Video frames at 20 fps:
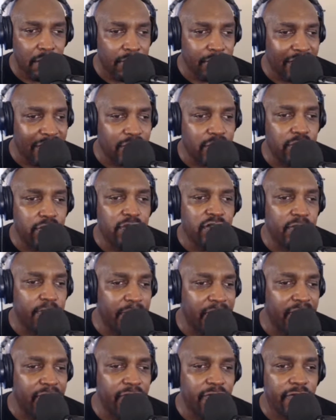that you
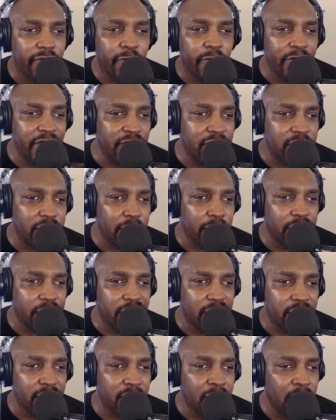spent
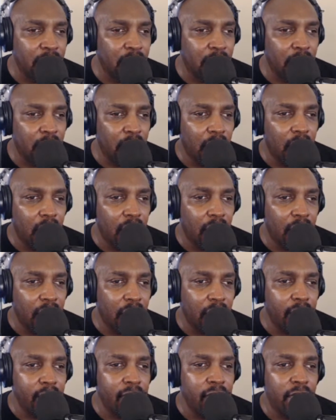researching
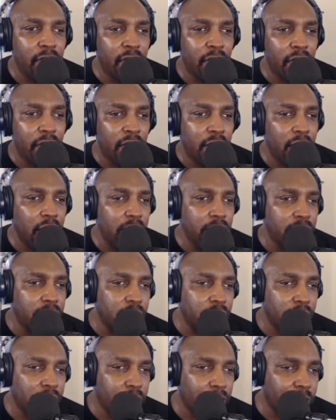
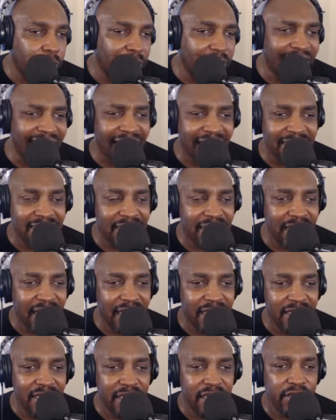with content
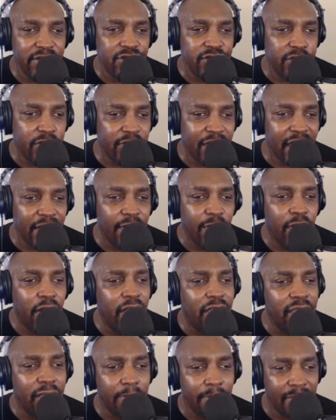ideas, so that
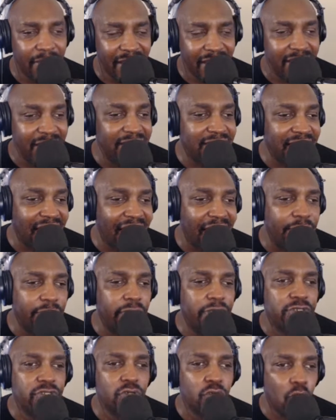a compelling
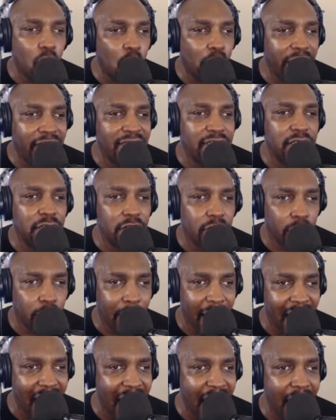title is going to
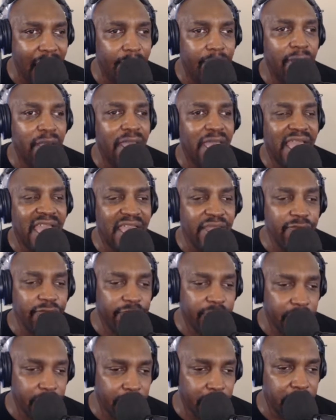grab a
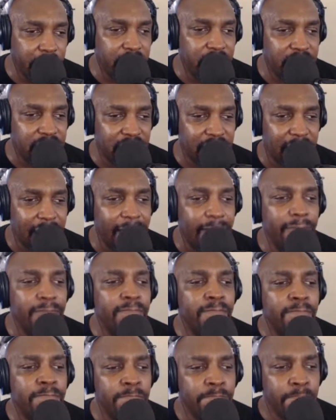viewer to say,
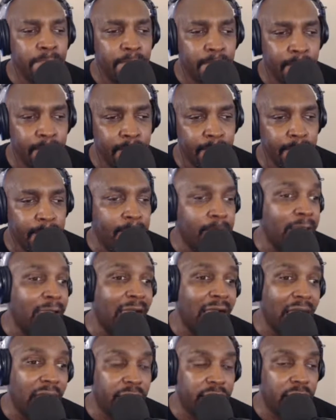
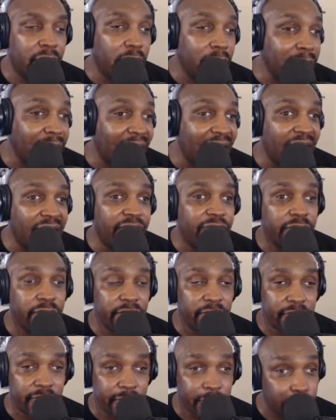how to go live for
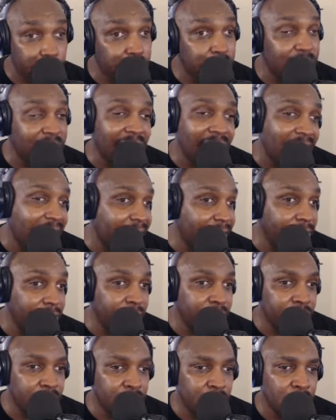the first time
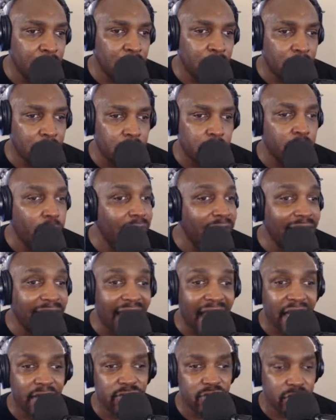doing
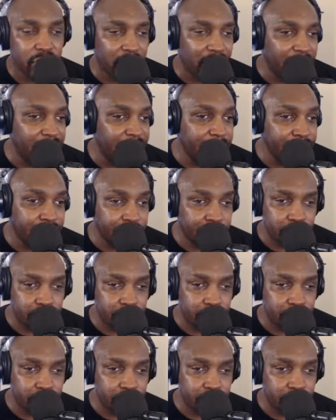live streaming.